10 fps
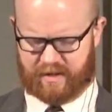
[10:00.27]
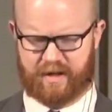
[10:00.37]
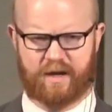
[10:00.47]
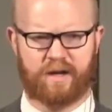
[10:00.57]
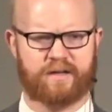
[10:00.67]

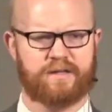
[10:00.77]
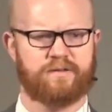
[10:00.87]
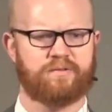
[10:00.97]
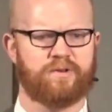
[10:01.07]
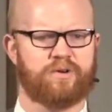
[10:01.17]
He
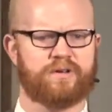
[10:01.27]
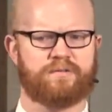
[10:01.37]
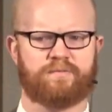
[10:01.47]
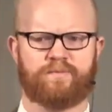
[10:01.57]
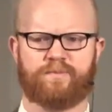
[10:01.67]
wrote a
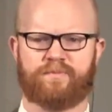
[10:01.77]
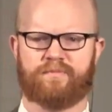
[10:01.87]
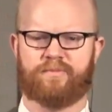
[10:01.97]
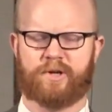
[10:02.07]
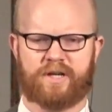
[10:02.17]

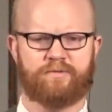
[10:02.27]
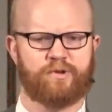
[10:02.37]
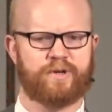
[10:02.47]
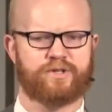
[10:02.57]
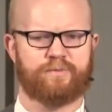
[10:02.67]
pretty
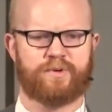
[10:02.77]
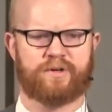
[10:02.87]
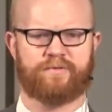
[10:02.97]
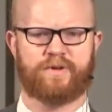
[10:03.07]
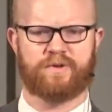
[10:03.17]
influential book
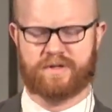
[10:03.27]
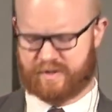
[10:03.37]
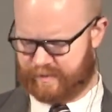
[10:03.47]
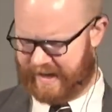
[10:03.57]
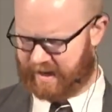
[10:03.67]
a few
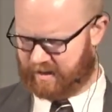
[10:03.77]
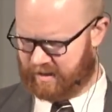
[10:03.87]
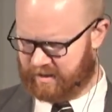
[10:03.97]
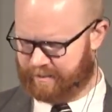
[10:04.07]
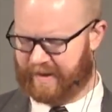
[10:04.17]
years back
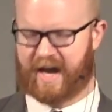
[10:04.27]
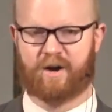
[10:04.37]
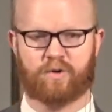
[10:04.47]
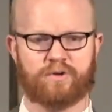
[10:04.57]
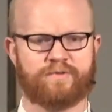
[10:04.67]
called
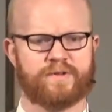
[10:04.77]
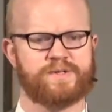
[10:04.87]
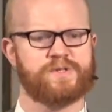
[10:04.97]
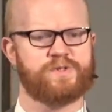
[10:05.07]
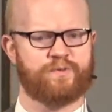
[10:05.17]
Power
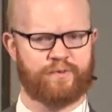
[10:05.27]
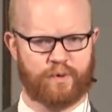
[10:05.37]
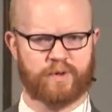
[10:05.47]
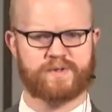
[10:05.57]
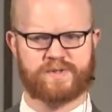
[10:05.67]
Versus
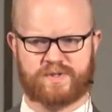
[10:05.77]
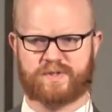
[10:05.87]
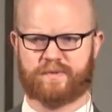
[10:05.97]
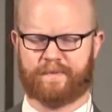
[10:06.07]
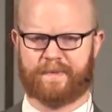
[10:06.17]

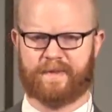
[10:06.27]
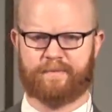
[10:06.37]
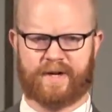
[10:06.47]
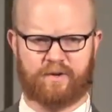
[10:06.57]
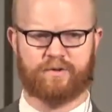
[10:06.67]
Force.
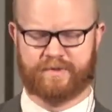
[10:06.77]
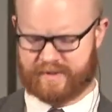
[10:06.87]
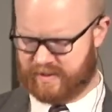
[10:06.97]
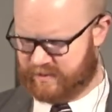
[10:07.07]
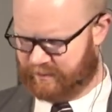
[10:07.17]
Power
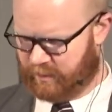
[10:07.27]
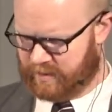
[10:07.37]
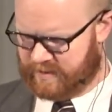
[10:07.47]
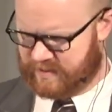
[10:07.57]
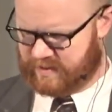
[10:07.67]
Versus
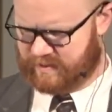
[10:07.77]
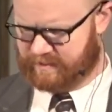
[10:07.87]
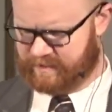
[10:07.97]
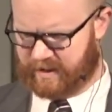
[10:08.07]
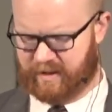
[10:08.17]
Force.
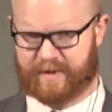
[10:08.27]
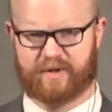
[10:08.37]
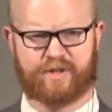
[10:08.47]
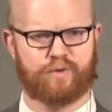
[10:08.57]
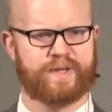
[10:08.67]
It's all about
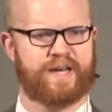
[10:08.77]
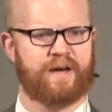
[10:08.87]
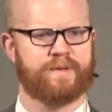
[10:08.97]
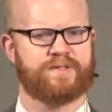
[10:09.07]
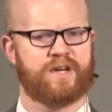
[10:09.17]
human
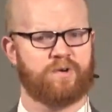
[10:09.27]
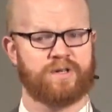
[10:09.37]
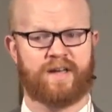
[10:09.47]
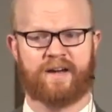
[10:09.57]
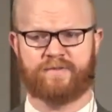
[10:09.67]
habits, how our
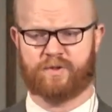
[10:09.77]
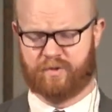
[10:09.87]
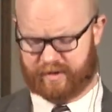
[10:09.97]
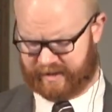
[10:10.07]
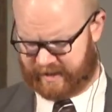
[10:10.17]
lives are
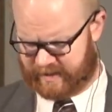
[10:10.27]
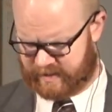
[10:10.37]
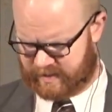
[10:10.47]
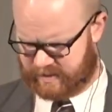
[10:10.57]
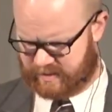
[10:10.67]
organized.